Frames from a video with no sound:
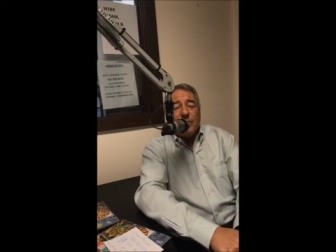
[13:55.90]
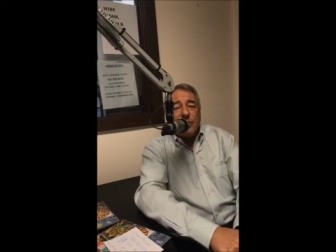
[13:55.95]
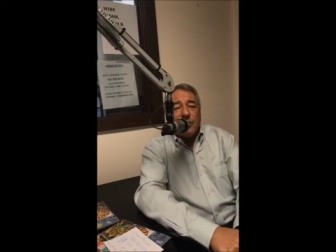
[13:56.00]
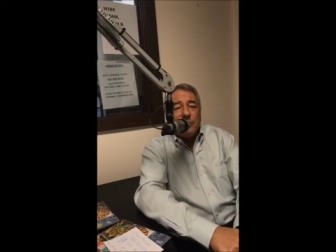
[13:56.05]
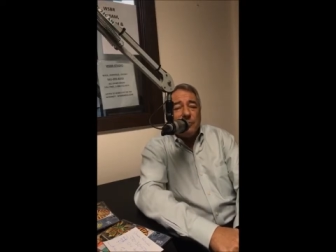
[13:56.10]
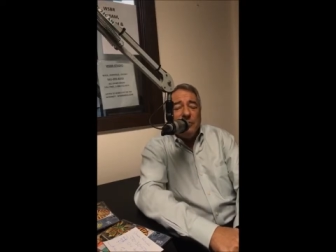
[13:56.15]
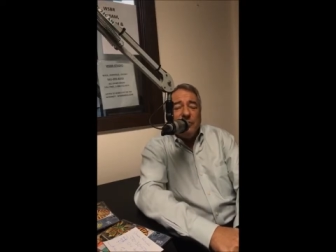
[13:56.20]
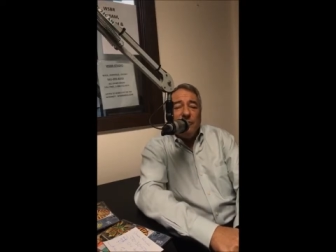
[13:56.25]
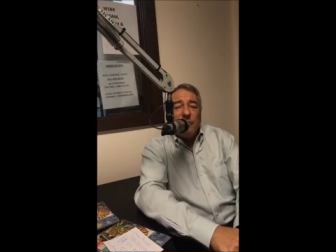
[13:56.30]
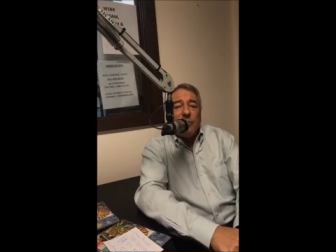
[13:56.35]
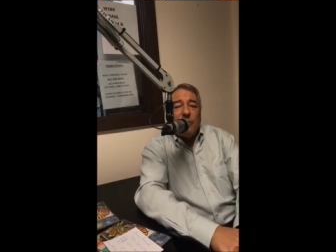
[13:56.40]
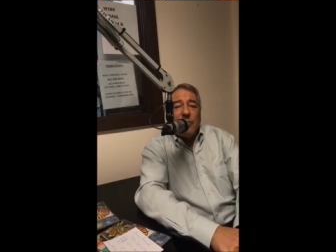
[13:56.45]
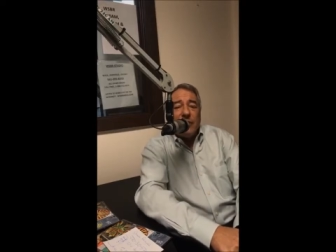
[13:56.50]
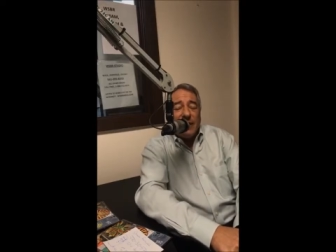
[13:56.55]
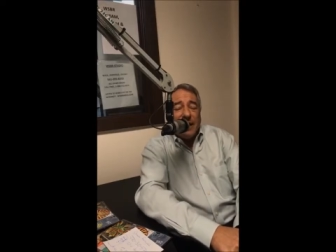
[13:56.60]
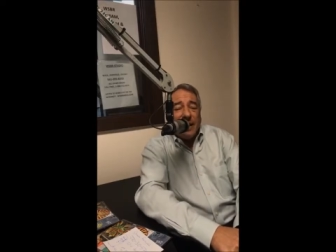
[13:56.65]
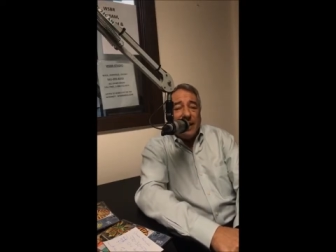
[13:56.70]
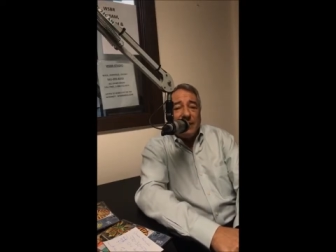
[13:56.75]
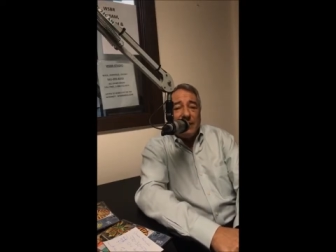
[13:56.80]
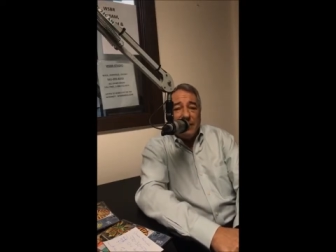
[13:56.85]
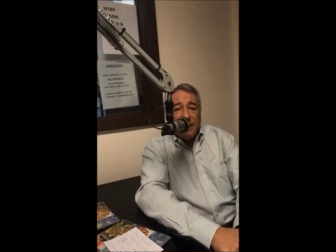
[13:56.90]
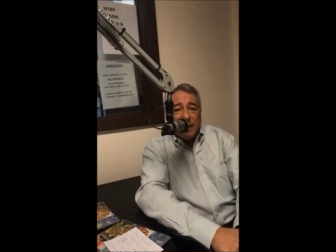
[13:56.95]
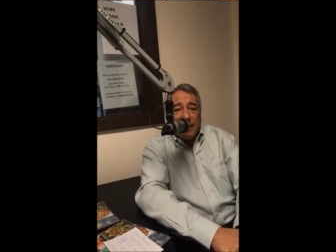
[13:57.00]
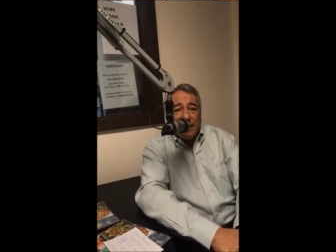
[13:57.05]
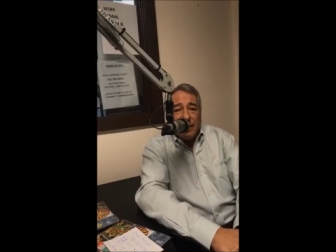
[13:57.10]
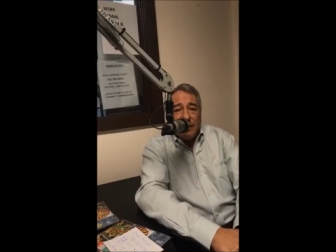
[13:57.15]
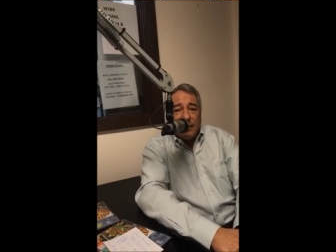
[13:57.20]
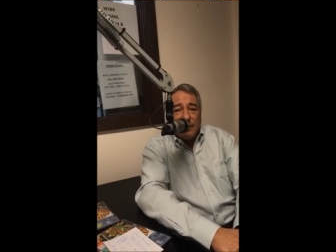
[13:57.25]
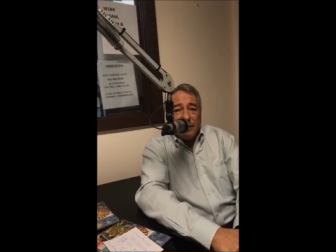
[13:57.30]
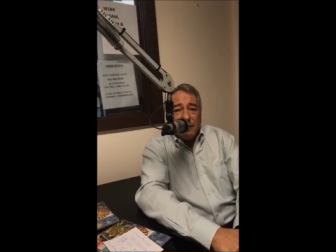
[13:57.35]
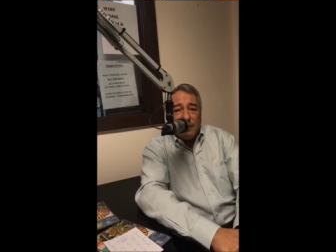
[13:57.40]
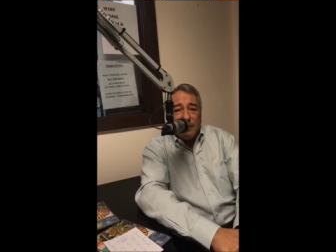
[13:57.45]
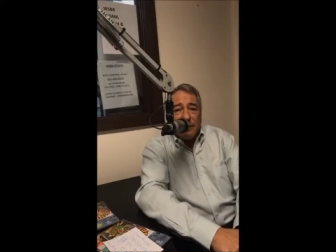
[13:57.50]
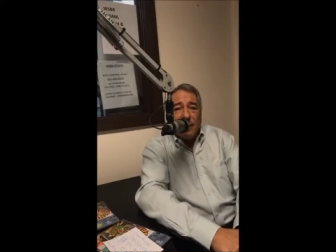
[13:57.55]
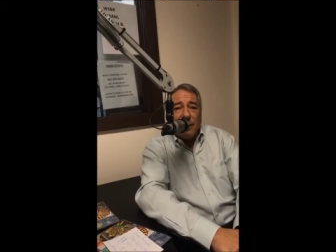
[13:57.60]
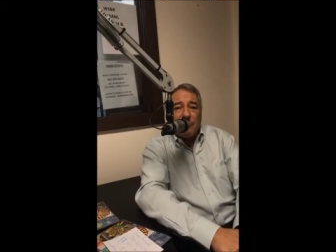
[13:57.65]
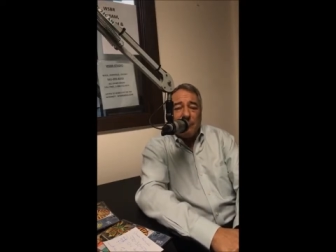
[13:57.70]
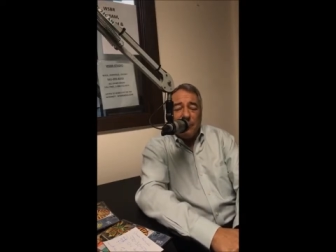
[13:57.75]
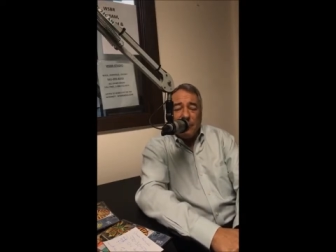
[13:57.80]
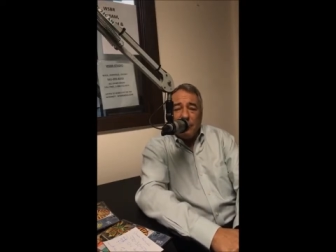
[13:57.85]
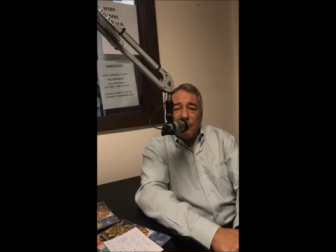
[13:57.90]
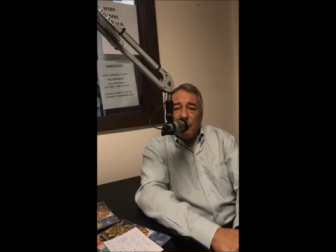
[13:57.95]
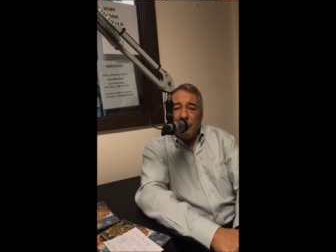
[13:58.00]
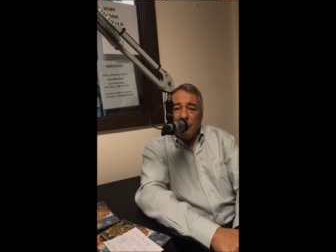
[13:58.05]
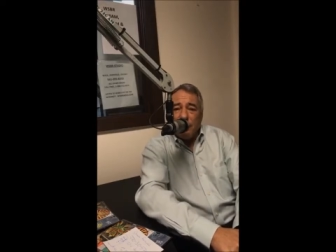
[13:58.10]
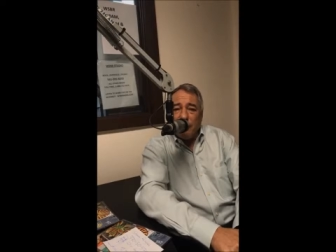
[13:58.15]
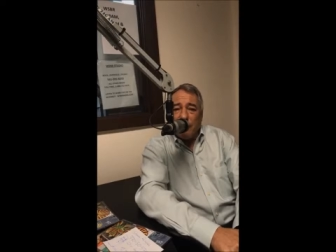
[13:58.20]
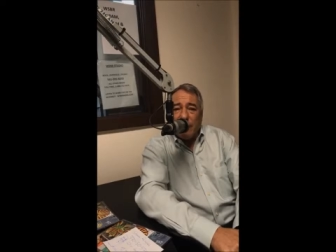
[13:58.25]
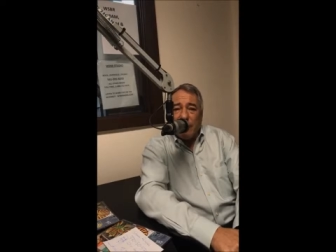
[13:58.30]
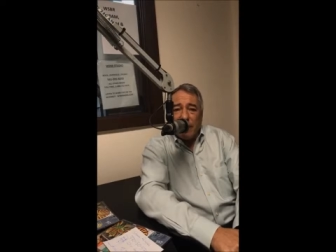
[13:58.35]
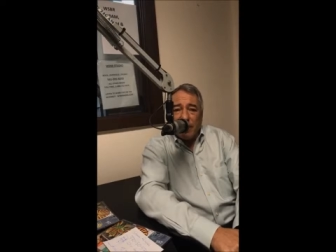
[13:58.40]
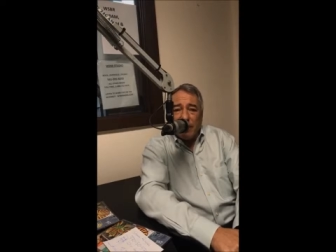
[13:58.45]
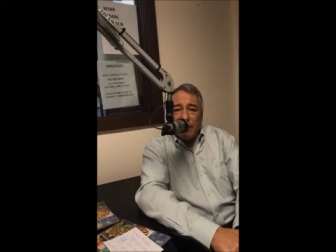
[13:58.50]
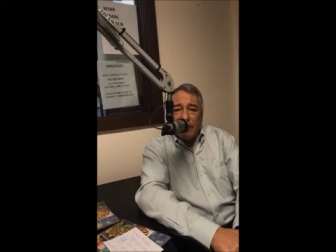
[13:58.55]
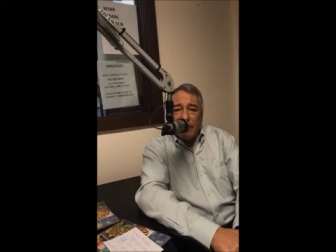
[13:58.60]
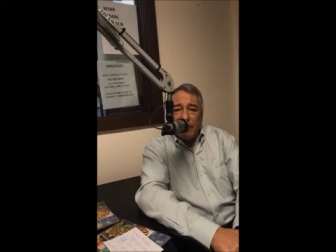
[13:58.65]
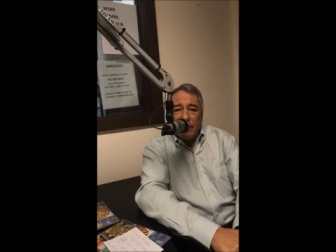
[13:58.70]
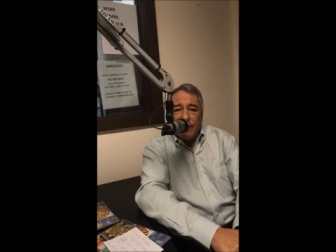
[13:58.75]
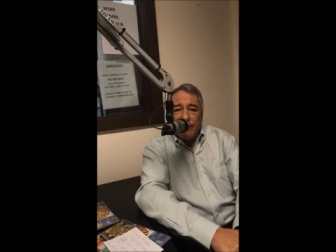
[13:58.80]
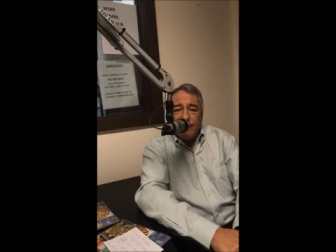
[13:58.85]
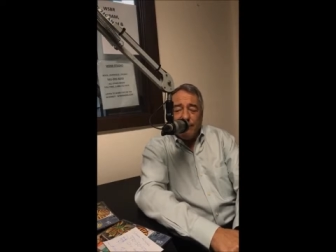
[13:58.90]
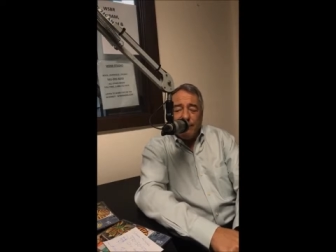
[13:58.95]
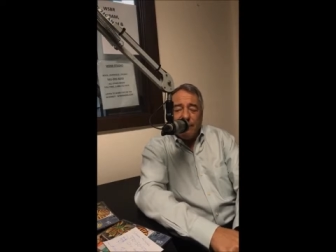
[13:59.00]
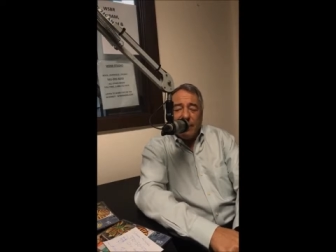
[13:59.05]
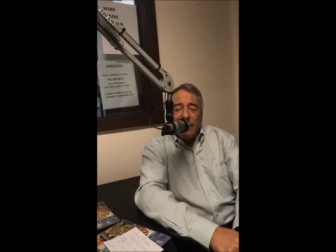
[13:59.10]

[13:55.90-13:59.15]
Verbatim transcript: Just before dad died up in the New York area,